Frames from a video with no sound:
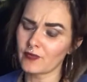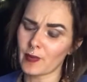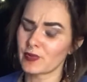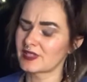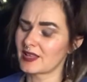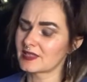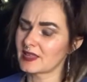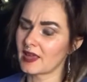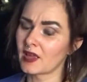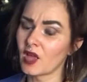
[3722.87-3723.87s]
represents
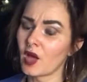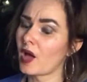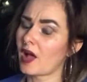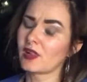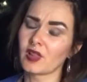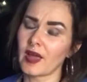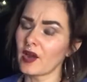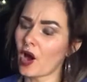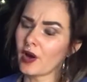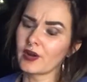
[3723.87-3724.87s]
like a
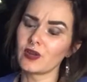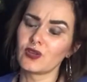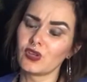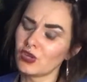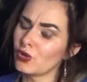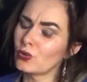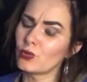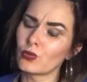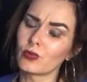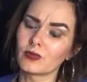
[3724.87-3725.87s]
lighthearted
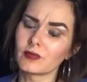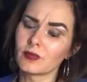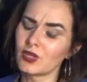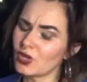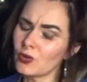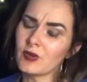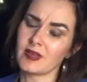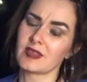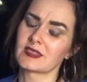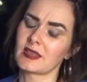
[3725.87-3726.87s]

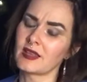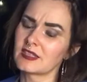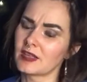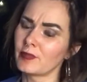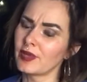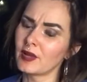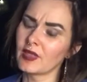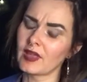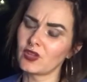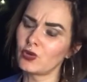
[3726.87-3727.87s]
newness, and like something
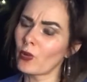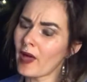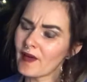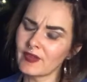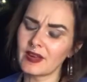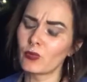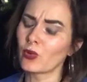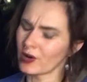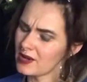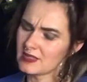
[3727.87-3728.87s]
that you don't have any
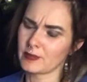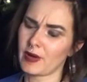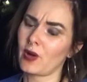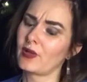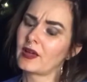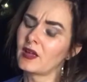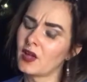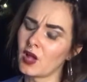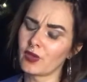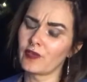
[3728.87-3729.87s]
worries about. Like
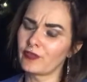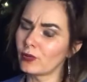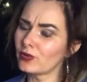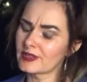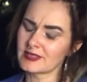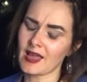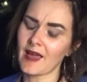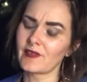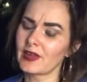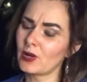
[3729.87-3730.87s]
the Fool doesn't
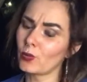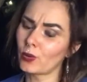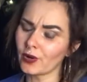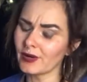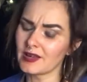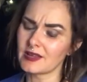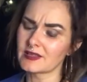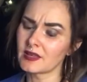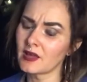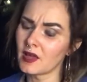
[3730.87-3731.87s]
have any
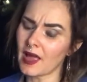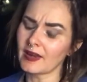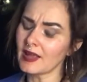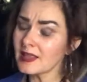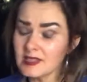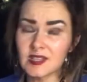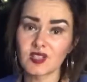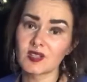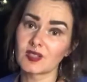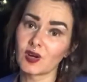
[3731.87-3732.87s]
worries, and yet he's
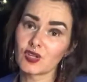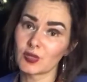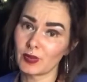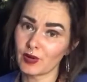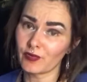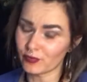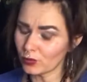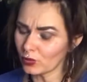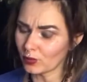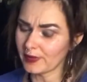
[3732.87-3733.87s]
considered to be a
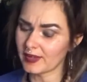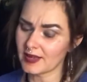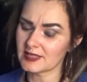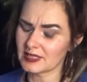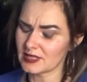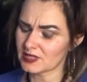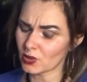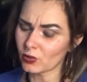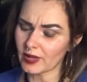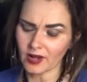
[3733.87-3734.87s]
fool because he's so
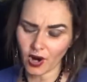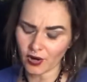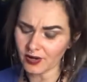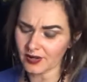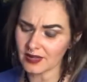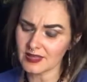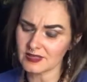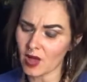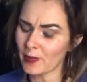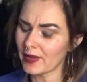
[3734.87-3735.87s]
lighthearted and he's
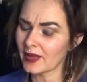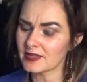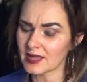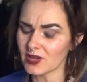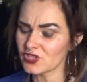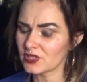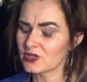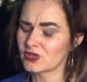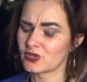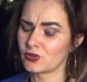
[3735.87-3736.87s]
not paying
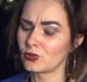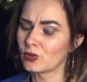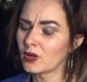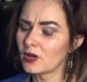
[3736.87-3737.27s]
attention to